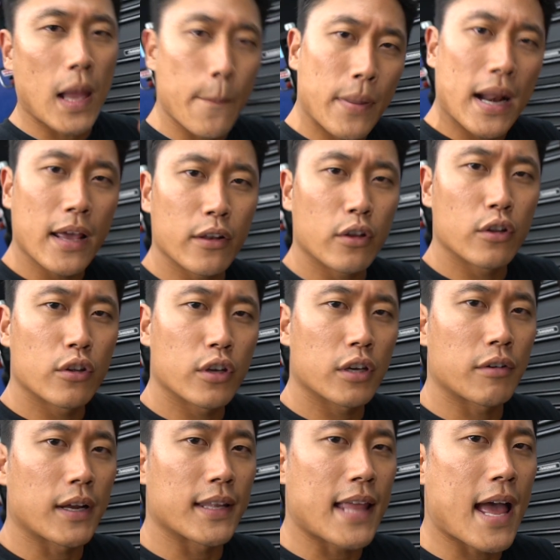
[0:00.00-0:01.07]
I plan on
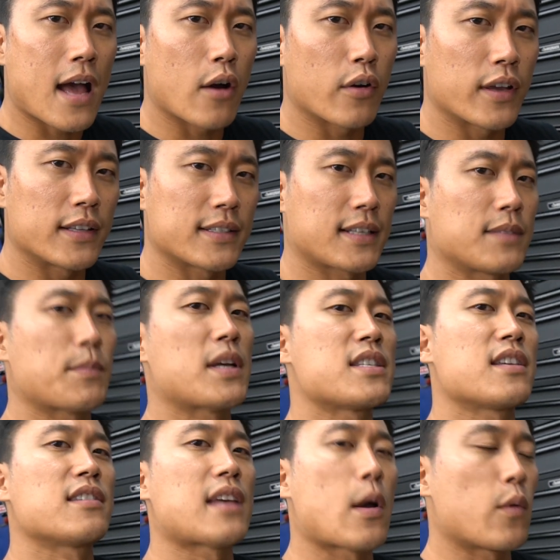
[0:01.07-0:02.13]
doing right now is, as
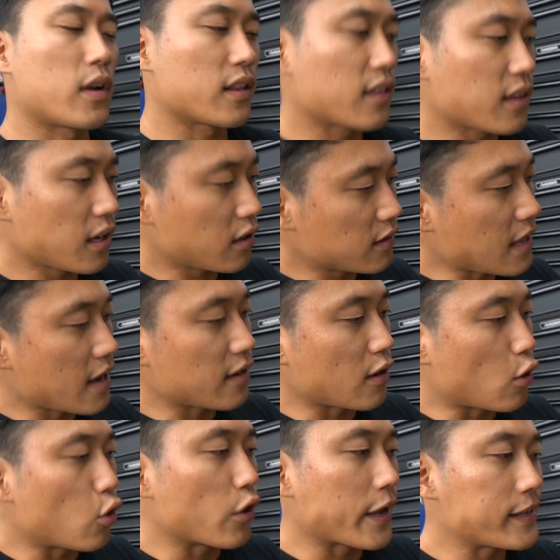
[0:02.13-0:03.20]
much as I want to tear down the
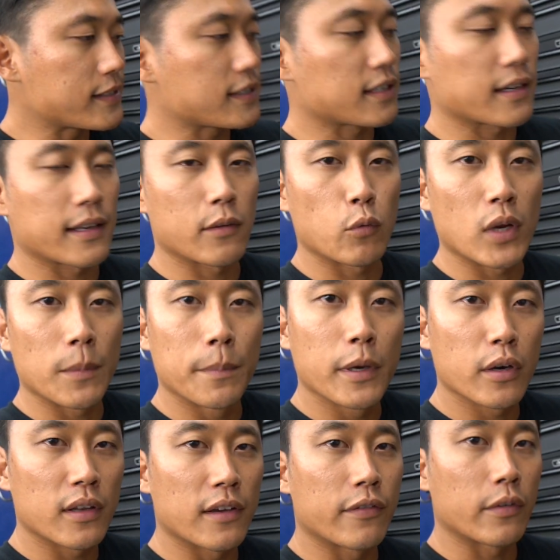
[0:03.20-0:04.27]
whole engine and
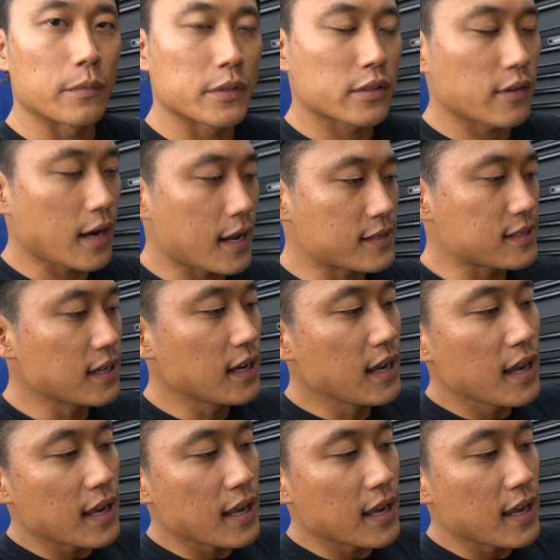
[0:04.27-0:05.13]
rebuild it from scratch,